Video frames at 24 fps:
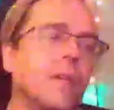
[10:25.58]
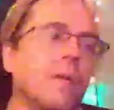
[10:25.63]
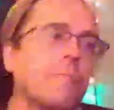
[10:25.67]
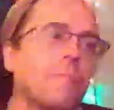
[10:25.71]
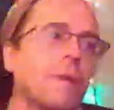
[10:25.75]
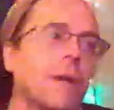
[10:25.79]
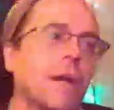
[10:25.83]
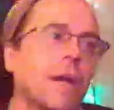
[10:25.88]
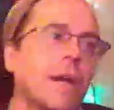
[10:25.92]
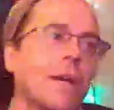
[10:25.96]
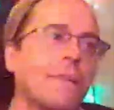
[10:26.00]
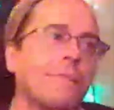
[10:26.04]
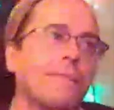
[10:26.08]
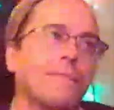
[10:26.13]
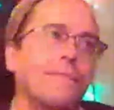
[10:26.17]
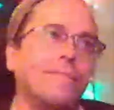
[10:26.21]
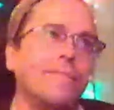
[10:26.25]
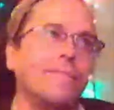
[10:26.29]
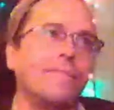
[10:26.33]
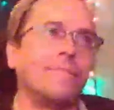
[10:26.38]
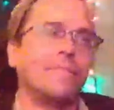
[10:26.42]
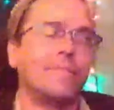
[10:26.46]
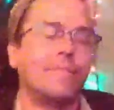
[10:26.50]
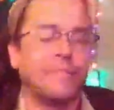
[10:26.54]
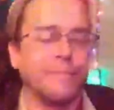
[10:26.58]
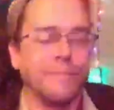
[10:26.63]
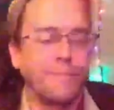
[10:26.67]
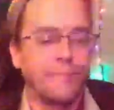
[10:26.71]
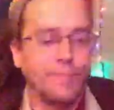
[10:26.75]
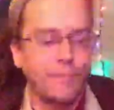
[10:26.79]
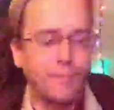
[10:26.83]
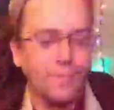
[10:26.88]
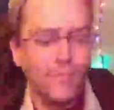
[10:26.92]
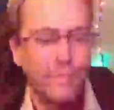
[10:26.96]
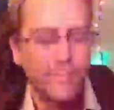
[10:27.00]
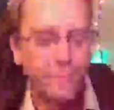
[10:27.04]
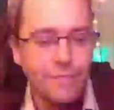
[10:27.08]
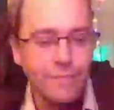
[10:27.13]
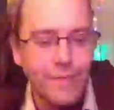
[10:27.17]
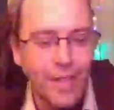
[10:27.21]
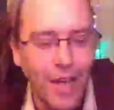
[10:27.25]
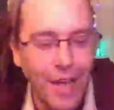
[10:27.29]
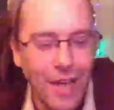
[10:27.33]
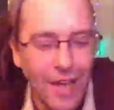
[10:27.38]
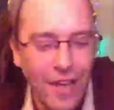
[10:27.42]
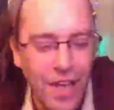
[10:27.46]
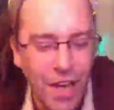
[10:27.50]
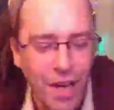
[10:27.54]
but
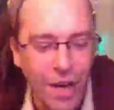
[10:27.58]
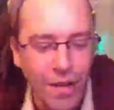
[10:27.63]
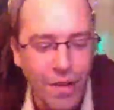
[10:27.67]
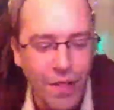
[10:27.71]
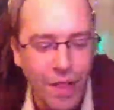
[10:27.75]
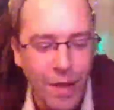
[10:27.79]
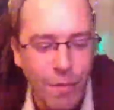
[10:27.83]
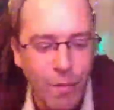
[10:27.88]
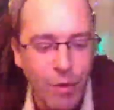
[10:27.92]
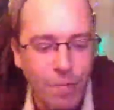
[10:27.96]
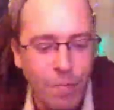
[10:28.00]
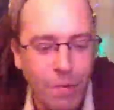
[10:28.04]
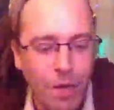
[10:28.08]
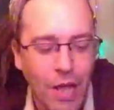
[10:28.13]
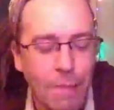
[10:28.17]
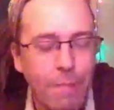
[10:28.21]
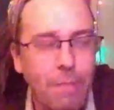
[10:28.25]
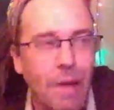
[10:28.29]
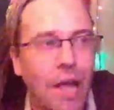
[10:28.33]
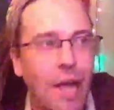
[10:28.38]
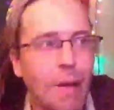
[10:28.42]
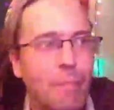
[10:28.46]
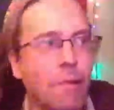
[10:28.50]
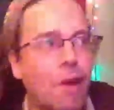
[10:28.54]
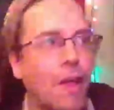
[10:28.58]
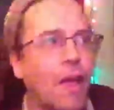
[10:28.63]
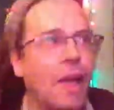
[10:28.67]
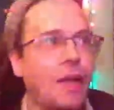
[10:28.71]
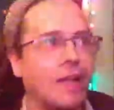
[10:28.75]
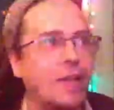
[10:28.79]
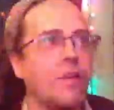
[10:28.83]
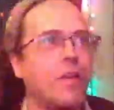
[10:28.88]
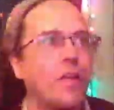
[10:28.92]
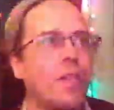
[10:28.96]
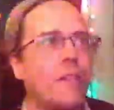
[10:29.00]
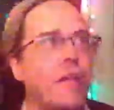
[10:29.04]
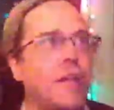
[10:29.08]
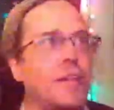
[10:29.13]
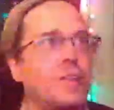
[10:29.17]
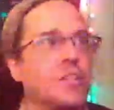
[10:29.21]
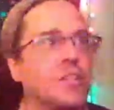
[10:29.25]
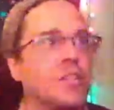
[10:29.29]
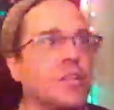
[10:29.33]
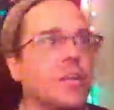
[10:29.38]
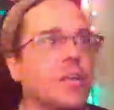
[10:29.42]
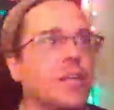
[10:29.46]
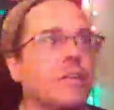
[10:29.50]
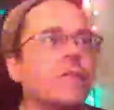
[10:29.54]
you know, they would play Pipeline and all that
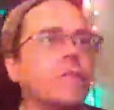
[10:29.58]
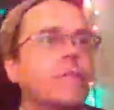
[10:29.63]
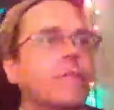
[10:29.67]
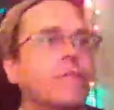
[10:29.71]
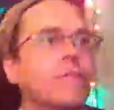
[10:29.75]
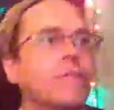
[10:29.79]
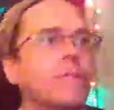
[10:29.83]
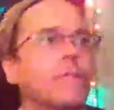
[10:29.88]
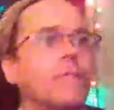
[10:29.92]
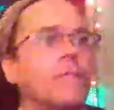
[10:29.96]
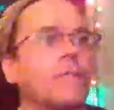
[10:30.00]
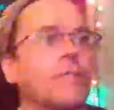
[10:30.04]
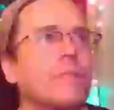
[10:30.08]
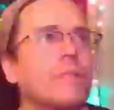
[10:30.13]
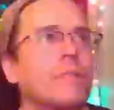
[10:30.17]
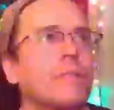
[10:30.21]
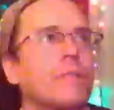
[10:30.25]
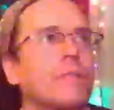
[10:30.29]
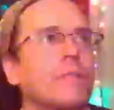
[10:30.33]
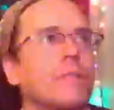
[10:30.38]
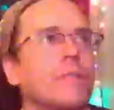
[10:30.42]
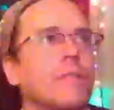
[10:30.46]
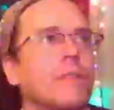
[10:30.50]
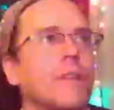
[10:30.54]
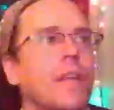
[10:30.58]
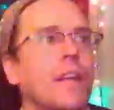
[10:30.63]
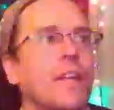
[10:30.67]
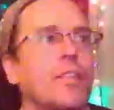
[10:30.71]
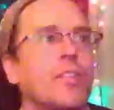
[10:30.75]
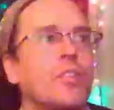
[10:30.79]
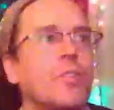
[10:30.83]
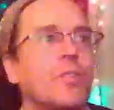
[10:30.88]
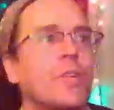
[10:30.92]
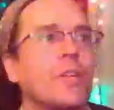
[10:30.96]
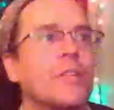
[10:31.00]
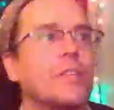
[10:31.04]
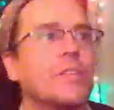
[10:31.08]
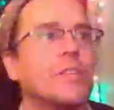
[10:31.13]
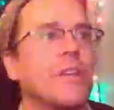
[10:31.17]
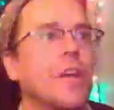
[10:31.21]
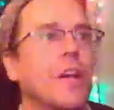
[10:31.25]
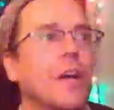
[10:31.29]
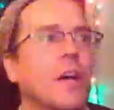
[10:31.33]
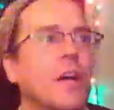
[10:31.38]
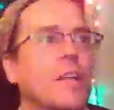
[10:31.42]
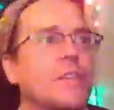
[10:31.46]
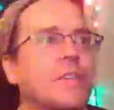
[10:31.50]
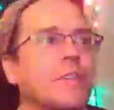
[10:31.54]
shit. Agent Orange's
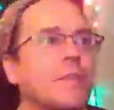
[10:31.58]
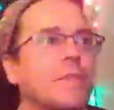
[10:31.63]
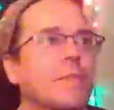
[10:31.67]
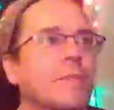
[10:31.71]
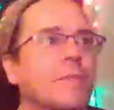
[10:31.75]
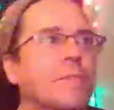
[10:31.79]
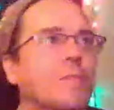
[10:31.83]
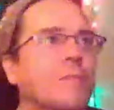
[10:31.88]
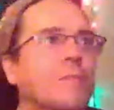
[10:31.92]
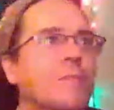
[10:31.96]
awesome.